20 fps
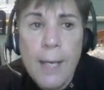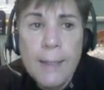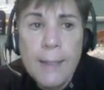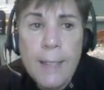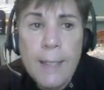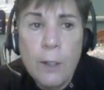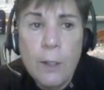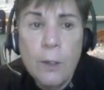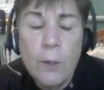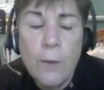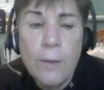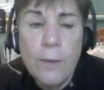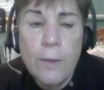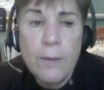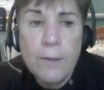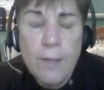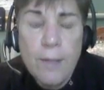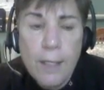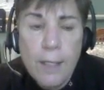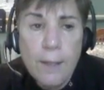Now, the
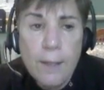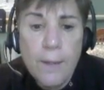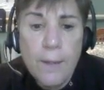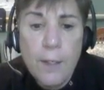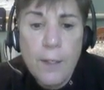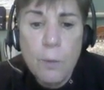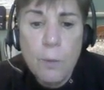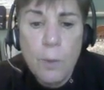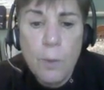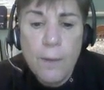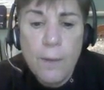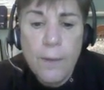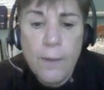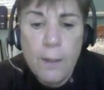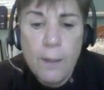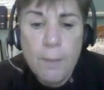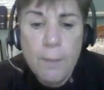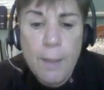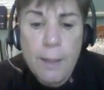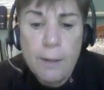second thing you want to
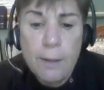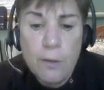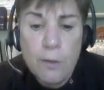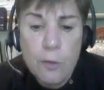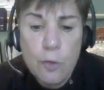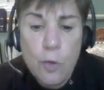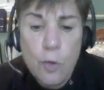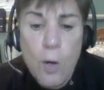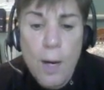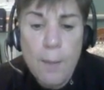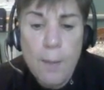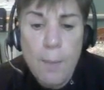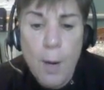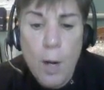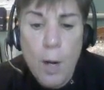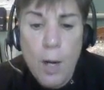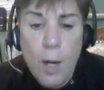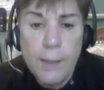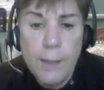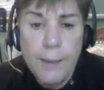think about is a
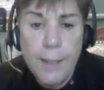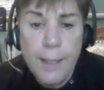tripod.